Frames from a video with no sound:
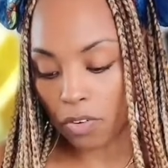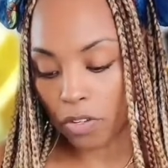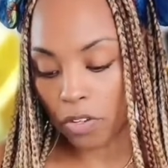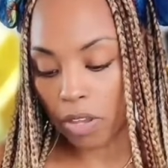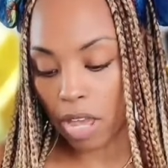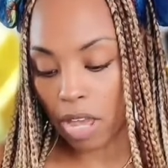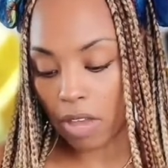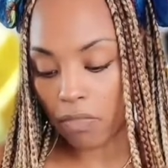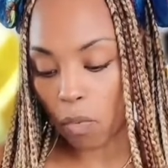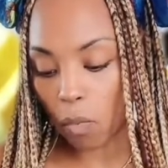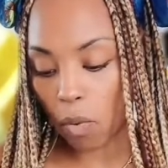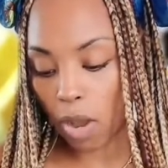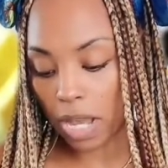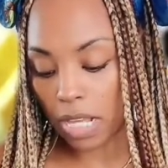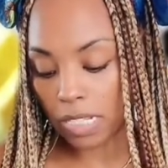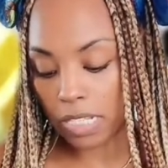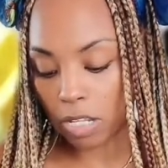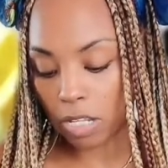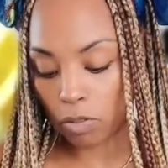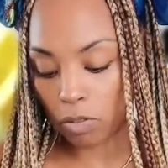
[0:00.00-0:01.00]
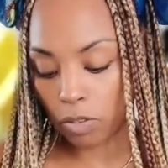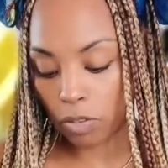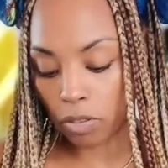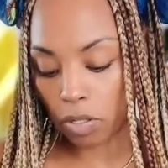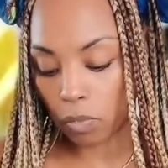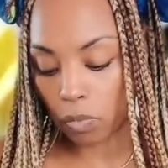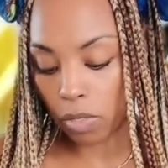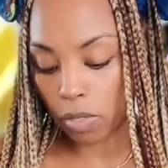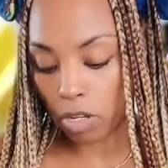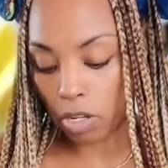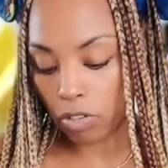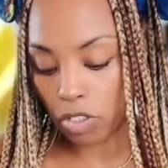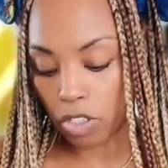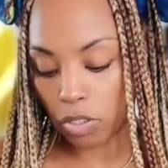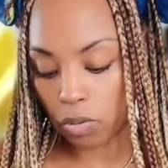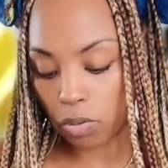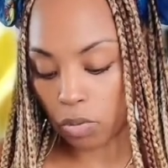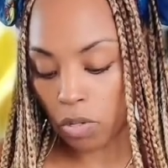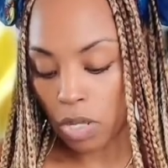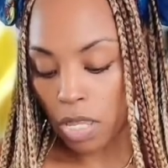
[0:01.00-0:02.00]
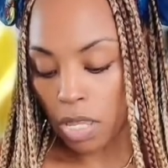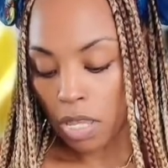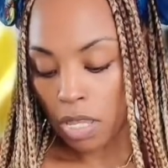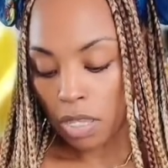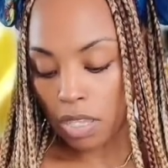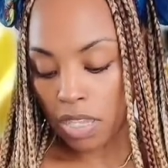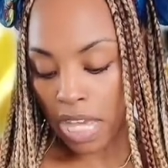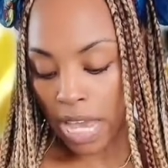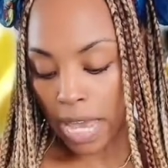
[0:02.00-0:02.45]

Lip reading: or you have a wise elder around you